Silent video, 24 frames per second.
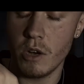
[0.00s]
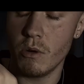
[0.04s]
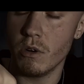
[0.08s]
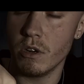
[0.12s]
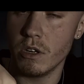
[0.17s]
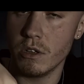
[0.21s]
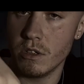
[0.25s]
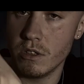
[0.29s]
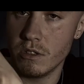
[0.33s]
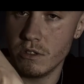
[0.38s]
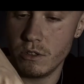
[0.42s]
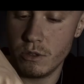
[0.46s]

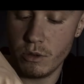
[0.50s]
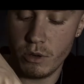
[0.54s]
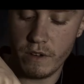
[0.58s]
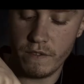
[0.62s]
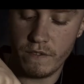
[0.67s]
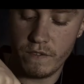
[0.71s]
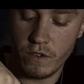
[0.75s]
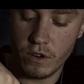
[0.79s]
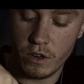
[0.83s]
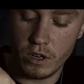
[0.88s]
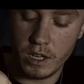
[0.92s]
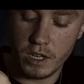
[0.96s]
want to undo it
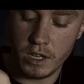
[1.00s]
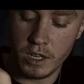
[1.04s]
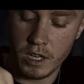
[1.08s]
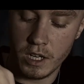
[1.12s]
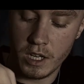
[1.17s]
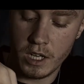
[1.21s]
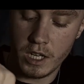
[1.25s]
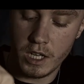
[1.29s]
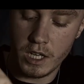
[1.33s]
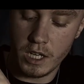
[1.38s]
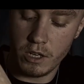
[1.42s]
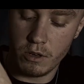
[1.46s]
fully.
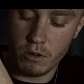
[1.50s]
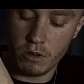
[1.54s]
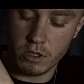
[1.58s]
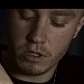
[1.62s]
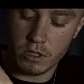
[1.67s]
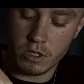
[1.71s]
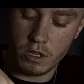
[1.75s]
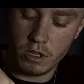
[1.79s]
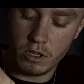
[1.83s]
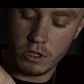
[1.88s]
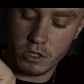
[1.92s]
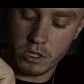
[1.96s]
You want
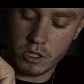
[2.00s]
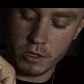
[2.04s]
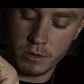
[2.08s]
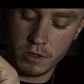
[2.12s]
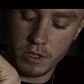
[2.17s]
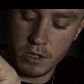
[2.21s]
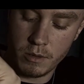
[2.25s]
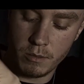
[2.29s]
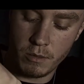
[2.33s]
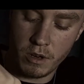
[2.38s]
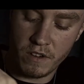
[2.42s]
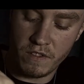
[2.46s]
to loosen
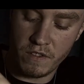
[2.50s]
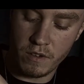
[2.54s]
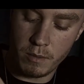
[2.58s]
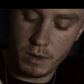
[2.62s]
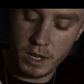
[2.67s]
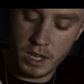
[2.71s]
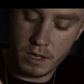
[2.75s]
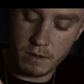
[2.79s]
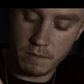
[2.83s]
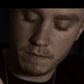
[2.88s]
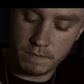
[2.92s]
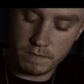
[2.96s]
them off a
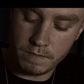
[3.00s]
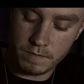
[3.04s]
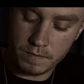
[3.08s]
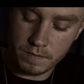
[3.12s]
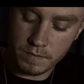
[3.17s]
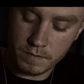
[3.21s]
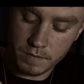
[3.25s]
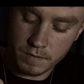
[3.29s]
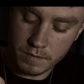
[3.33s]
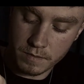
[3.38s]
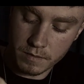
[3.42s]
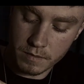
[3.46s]
bit,
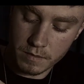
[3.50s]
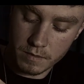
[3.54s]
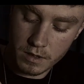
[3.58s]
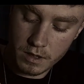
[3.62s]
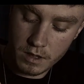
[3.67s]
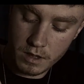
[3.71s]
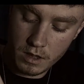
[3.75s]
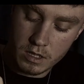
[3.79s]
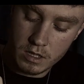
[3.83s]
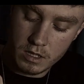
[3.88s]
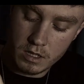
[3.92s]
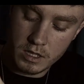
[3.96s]

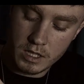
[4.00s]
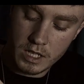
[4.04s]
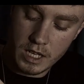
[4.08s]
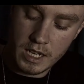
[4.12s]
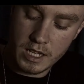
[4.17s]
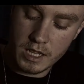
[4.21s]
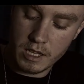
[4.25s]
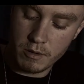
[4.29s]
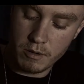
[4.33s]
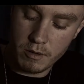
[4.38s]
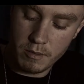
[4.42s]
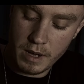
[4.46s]
take
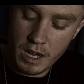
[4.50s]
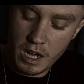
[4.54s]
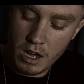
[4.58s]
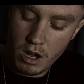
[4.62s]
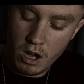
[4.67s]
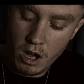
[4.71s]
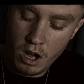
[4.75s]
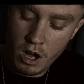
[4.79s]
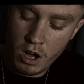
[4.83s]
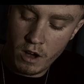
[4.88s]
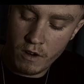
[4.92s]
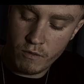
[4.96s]
them about
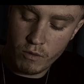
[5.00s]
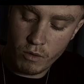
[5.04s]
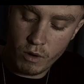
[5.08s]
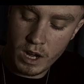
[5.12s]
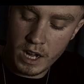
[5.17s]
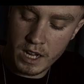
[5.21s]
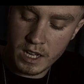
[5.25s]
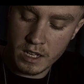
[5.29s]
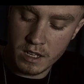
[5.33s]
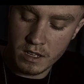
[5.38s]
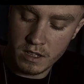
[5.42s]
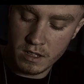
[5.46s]

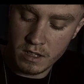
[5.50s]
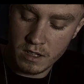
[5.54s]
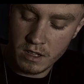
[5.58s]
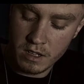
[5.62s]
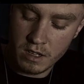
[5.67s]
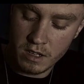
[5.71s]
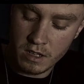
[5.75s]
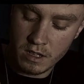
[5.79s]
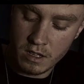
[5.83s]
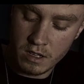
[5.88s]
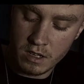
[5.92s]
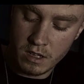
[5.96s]
halfway,
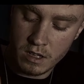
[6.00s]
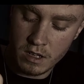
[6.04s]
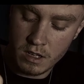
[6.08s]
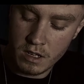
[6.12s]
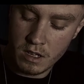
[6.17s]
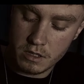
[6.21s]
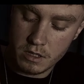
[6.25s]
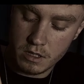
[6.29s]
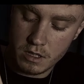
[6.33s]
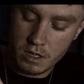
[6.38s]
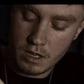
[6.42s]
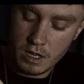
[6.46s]

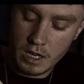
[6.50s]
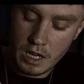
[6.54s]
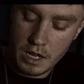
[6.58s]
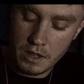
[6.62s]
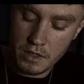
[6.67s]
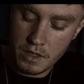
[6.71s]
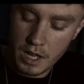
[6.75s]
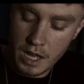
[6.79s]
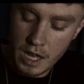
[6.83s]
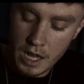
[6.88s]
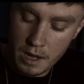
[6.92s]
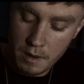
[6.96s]
like
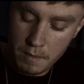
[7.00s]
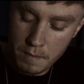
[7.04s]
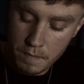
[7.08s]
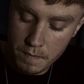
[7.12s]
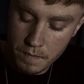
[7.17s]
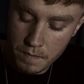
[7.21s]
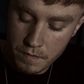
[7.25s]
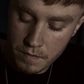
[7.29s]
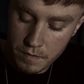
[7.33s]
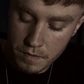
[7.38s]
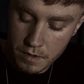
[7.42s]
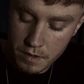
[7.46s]
that,
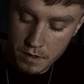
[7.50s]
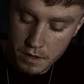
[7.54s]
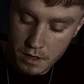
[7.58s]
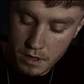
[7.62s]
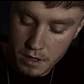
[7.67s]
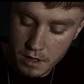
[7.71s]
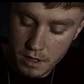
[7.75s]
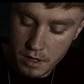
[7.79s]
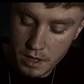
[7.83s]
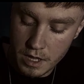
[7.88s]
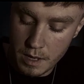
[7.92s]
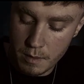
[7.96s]

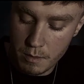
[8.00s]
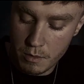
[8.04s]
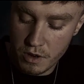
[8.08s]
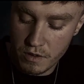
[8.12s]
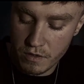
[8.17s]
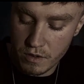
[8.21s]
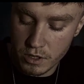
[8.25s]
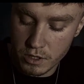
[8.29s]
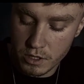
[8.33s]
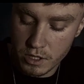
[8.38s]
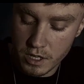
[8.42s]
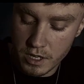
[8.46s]
and then move
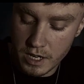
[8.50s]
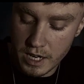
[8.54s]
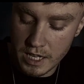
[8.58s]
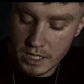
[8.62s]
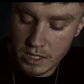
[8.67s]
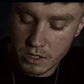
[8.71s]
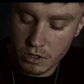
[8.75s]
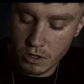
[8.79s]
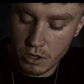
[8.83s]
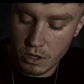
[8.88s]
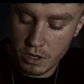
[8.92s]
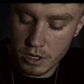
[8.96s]
on to the
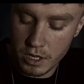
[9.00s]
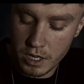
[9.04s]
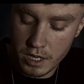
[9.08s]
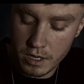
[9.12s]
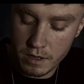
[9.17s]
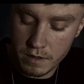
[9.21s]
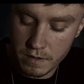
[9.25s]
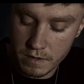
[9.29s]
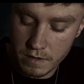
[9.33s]
next corner.